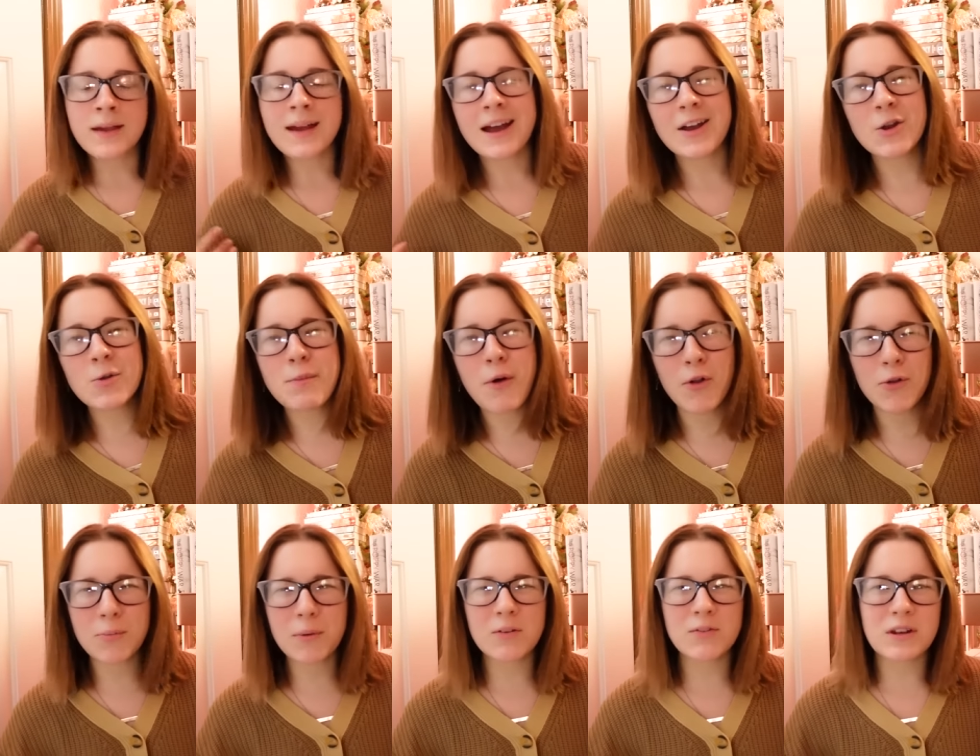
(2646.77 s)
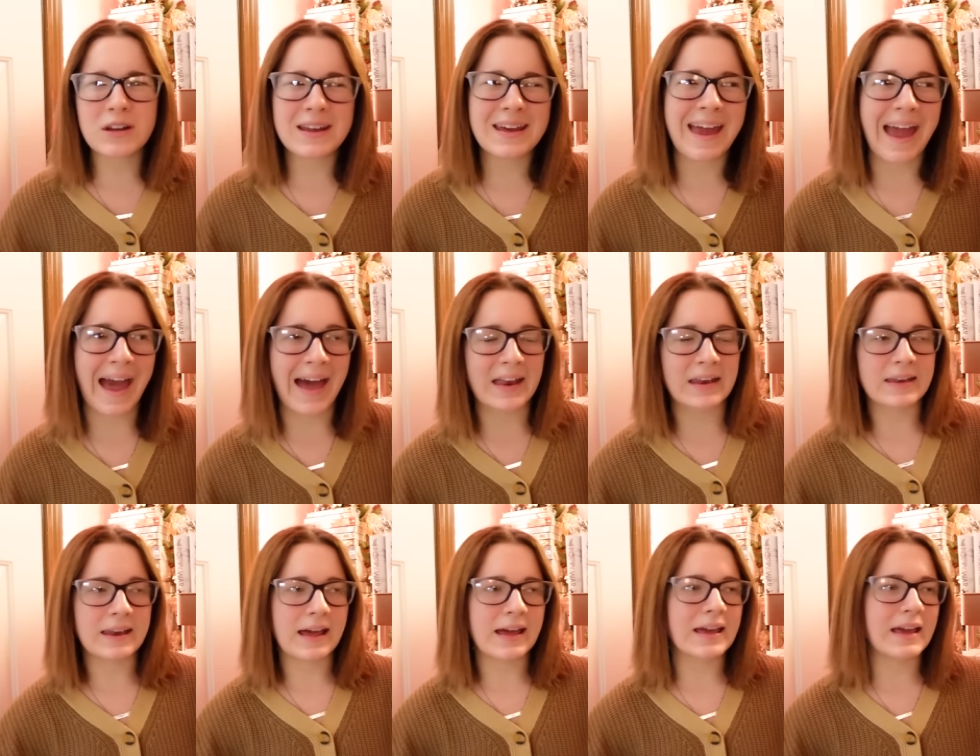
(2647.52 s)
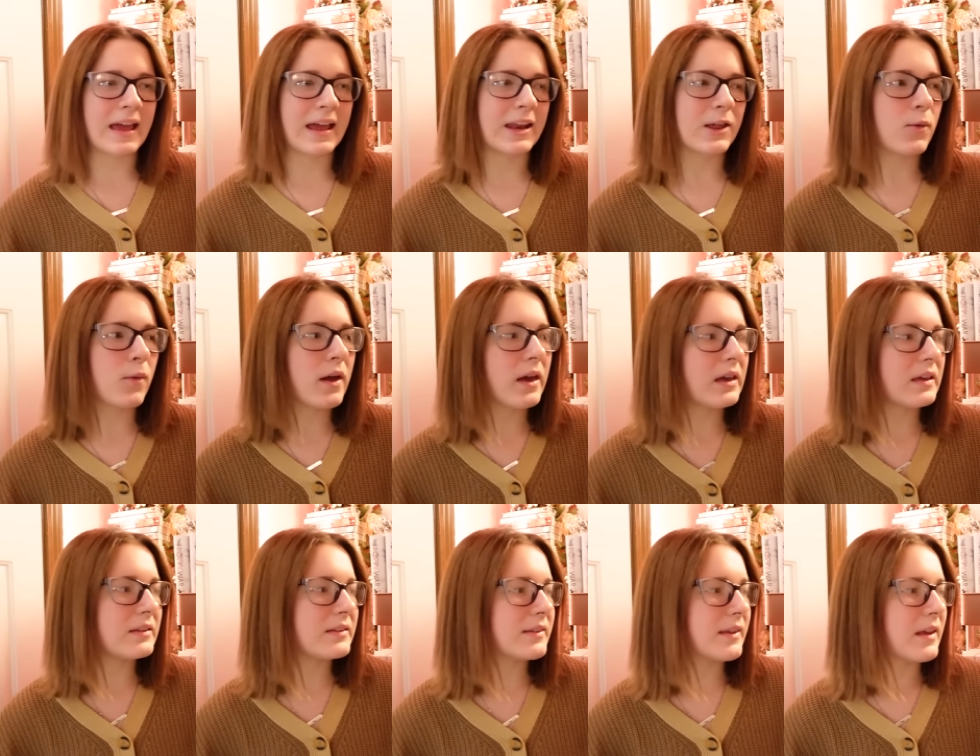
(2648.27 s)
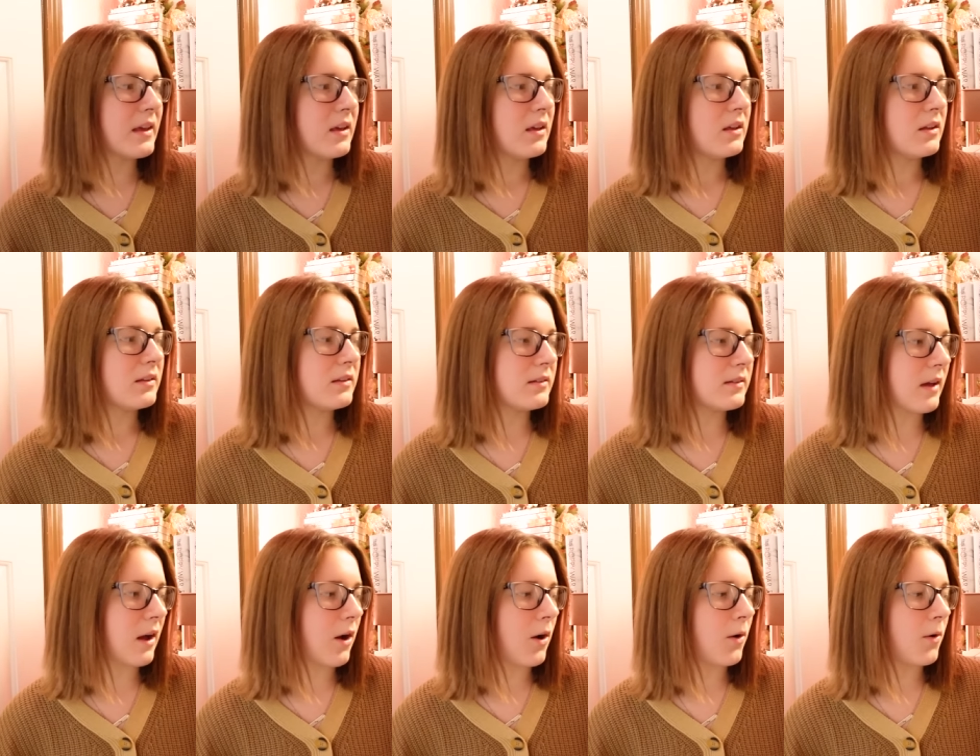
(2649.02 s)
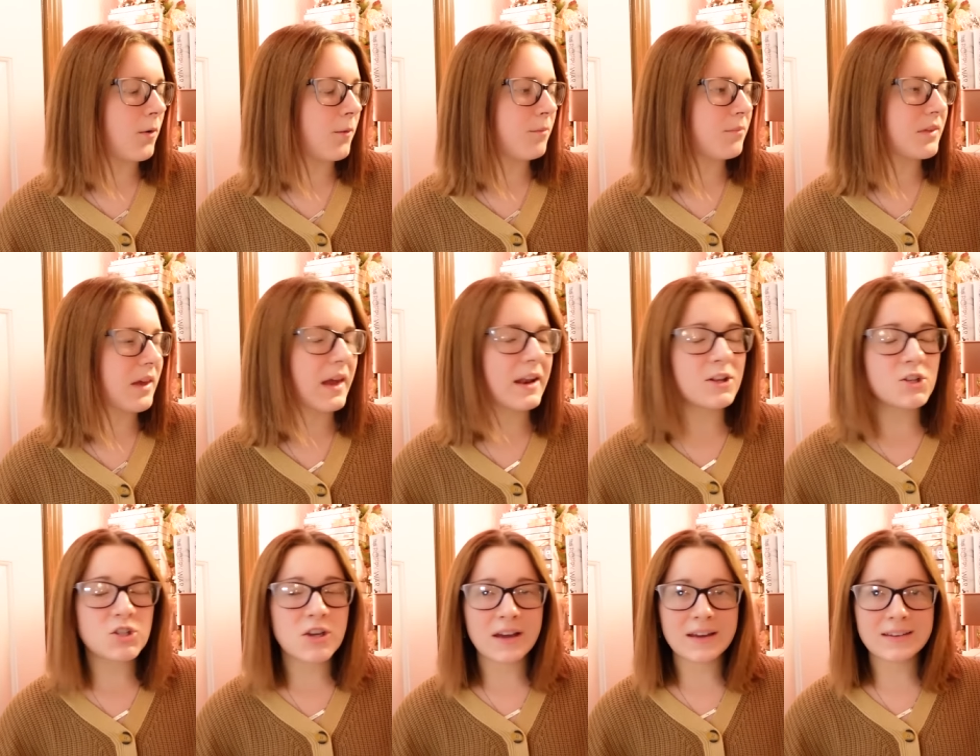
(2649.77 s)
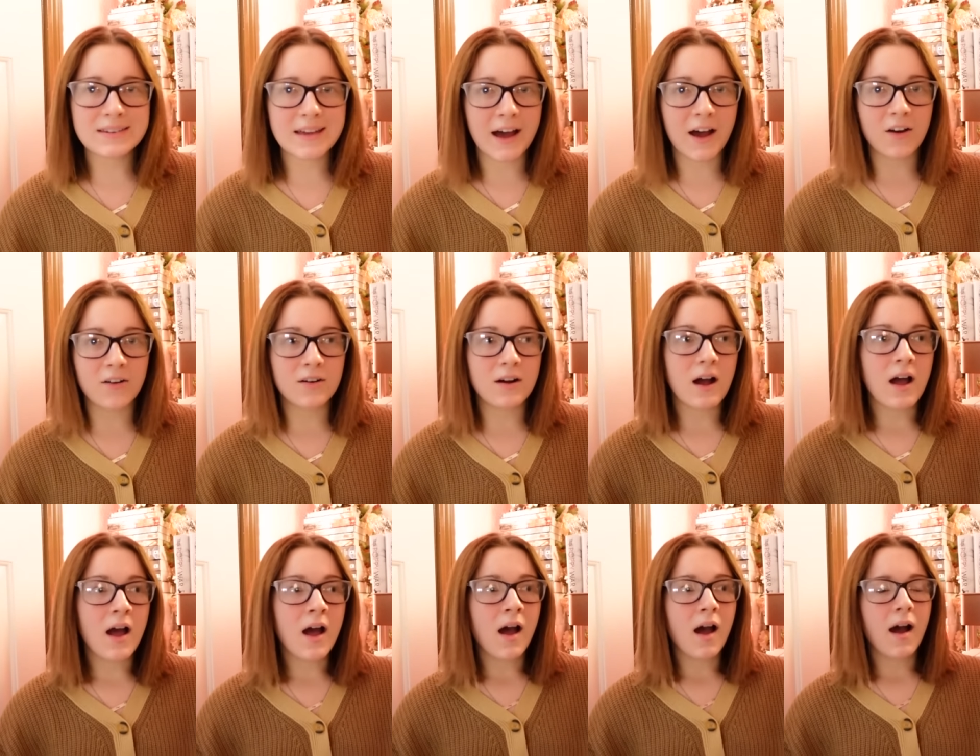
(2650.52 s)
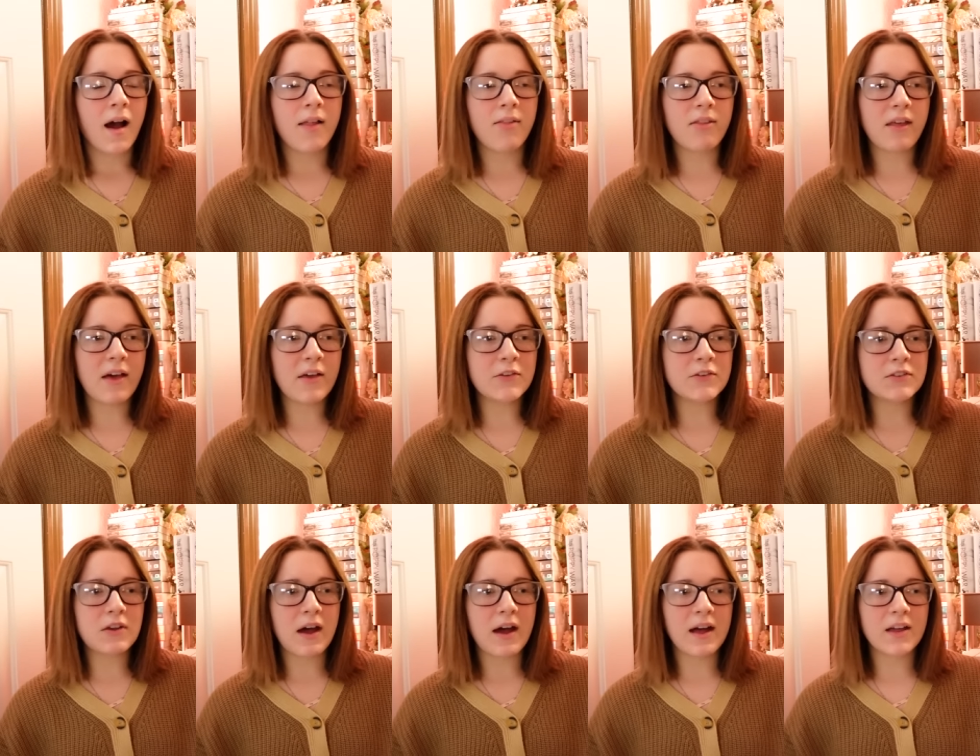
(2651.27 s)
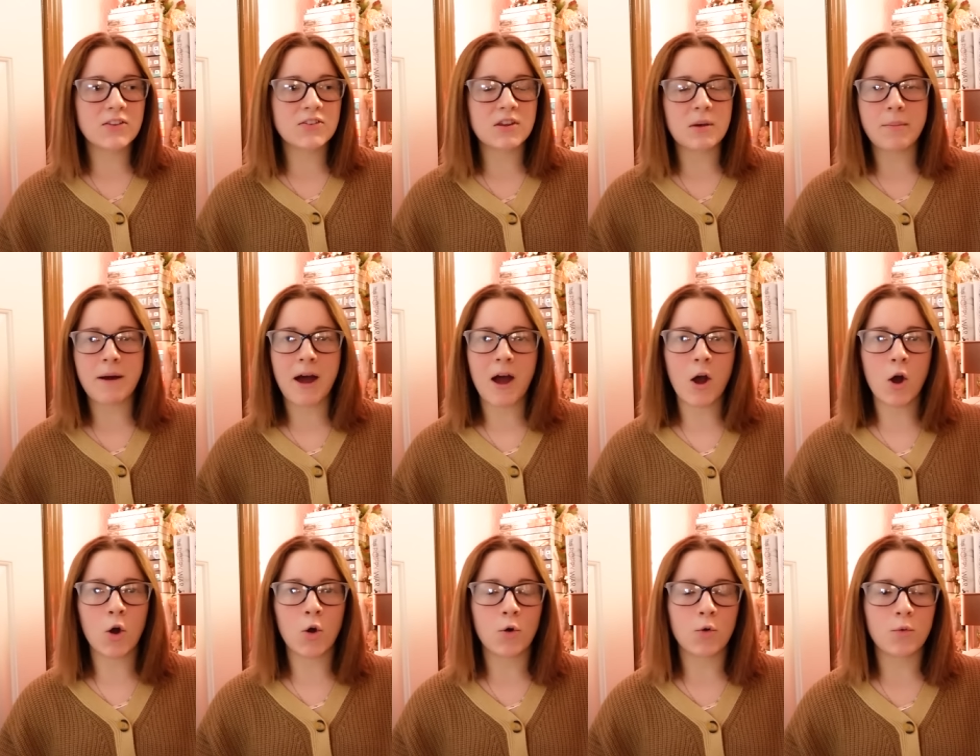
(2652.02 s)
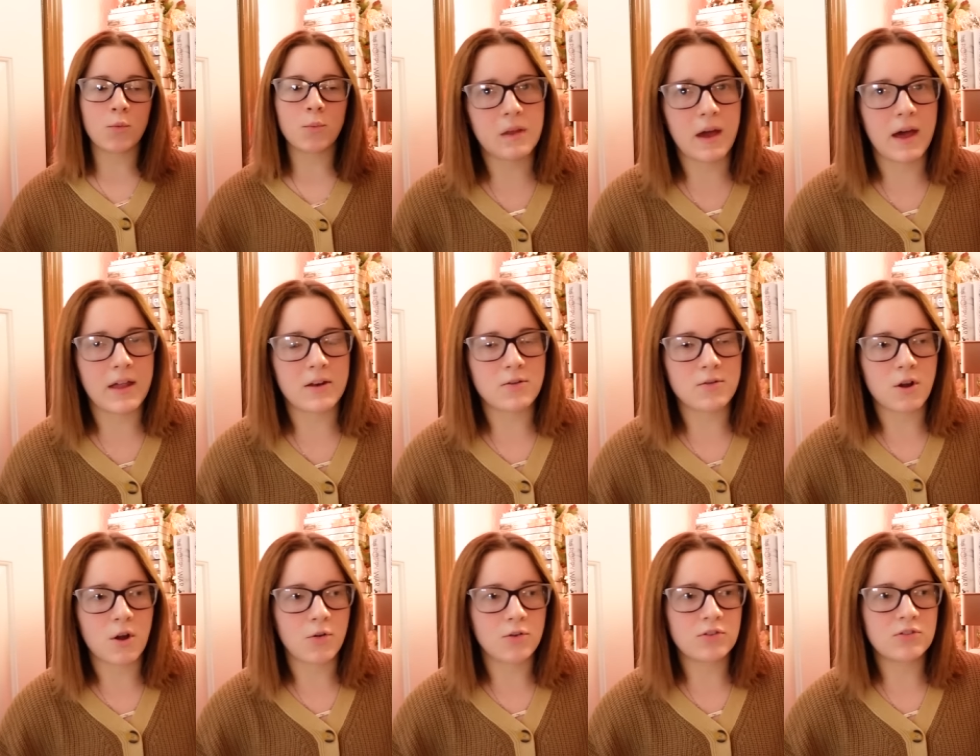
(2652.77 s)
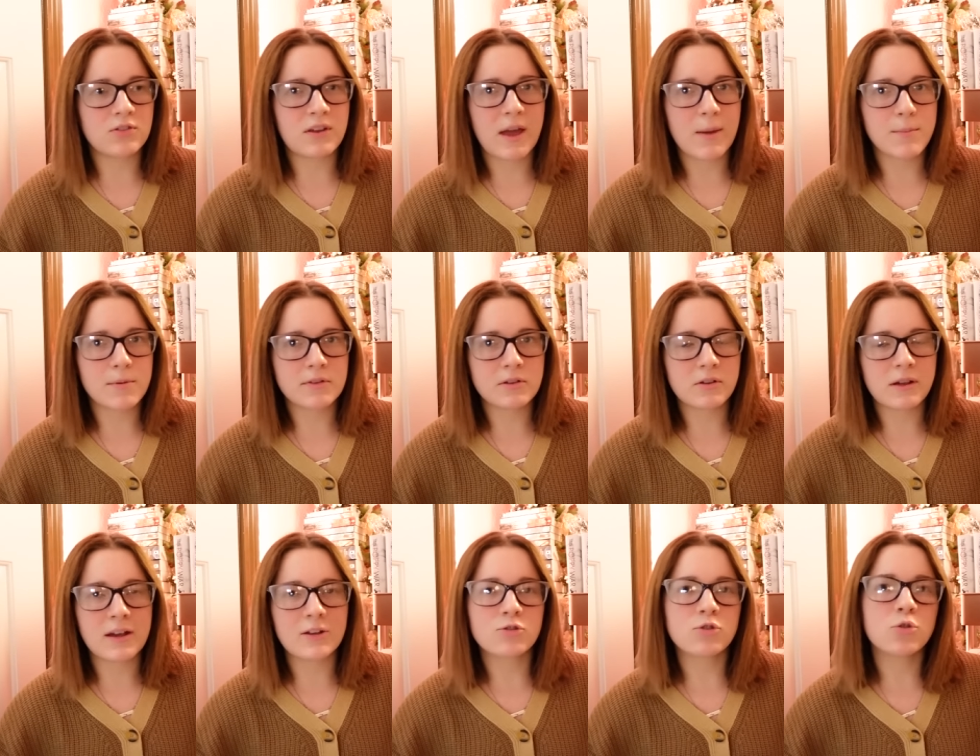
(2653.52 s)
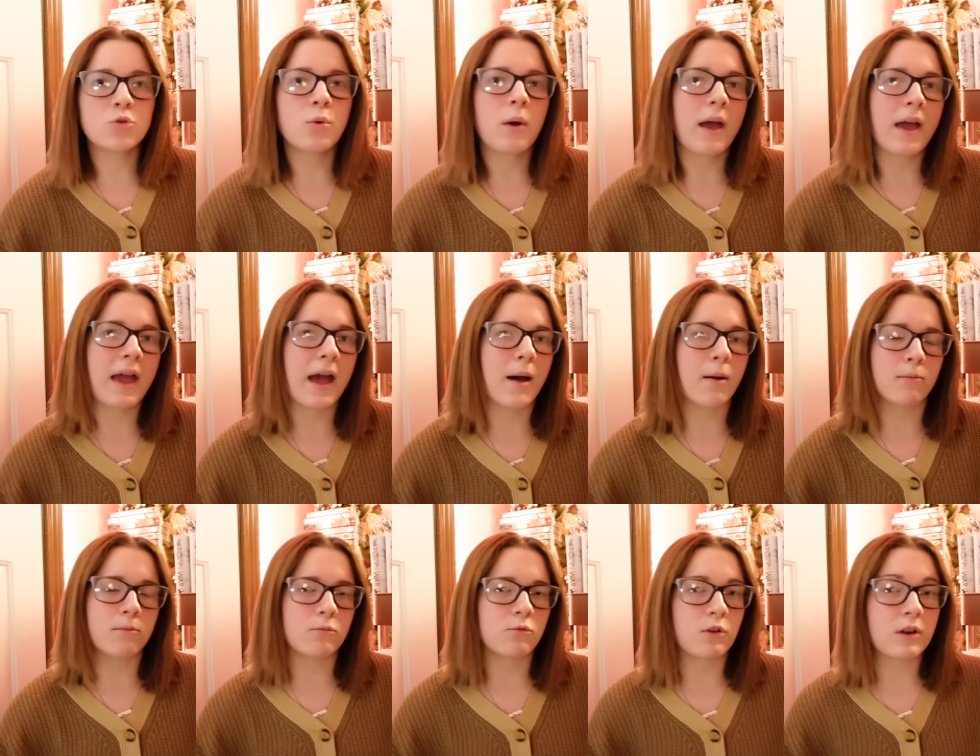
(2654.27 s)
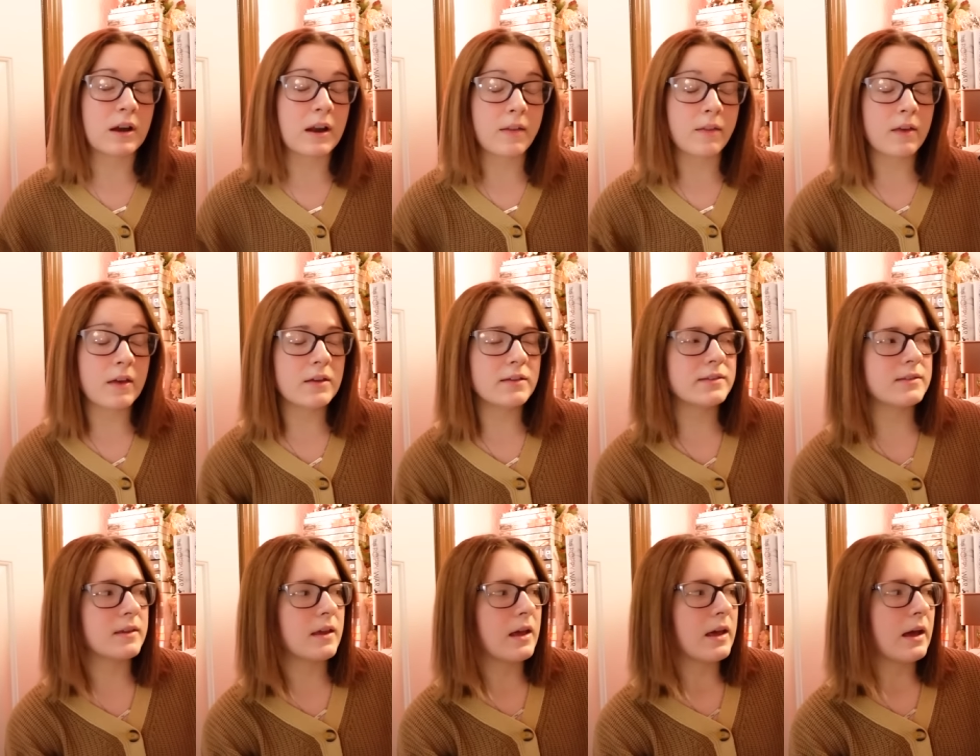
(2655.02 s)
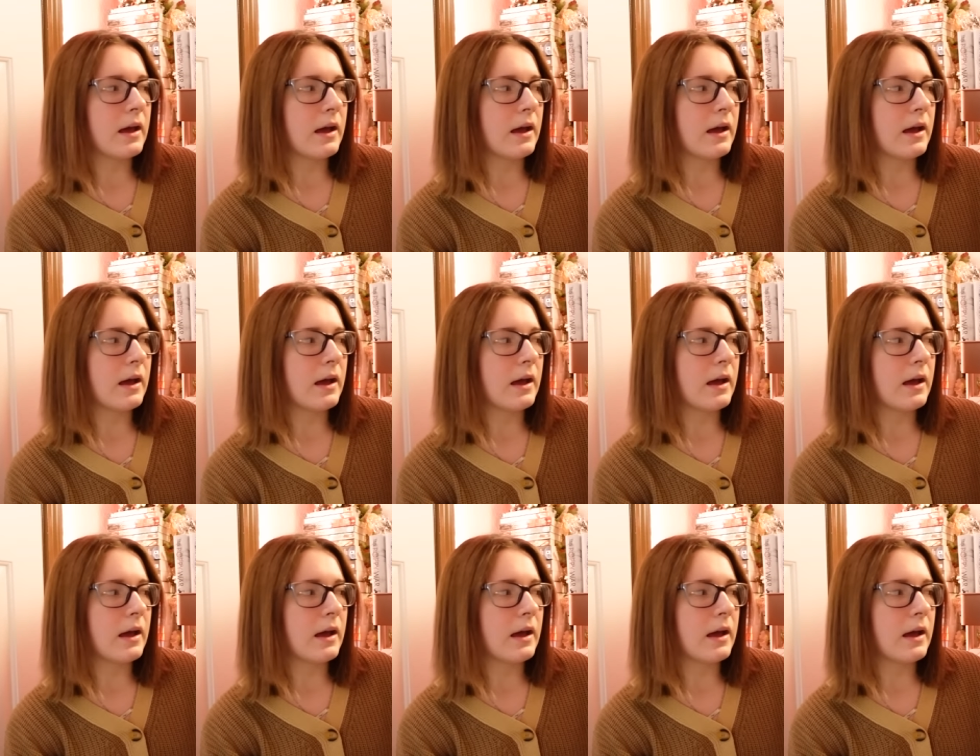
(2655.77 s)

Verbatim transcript: I do most of my reading at night anyways, so kind of checks out unless I somehow, I don't know, stay up until like 2 a.m. reading this,